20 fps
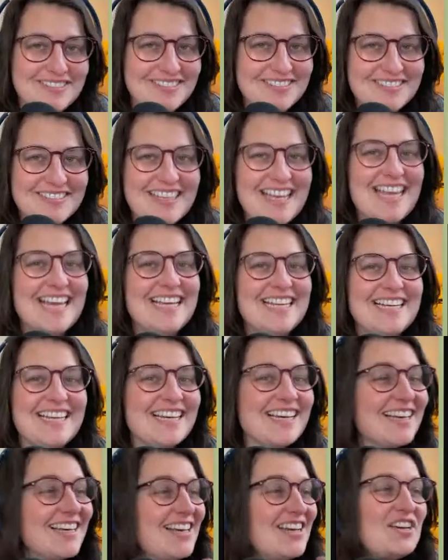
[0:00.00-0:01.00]
in
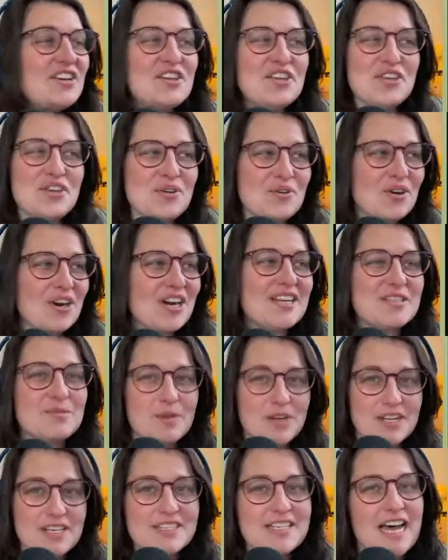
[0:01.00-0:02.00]
your
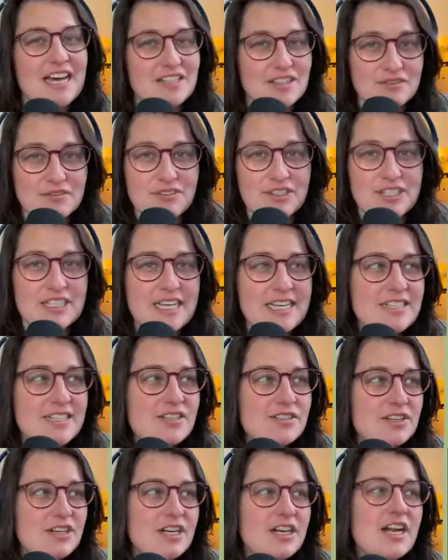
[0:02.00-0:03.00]
experience as a
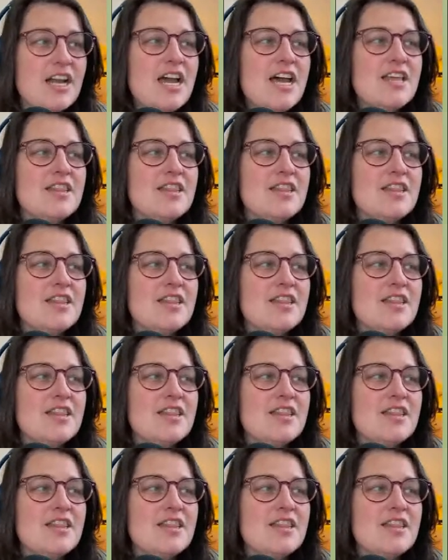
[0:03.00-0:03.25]
freelancer,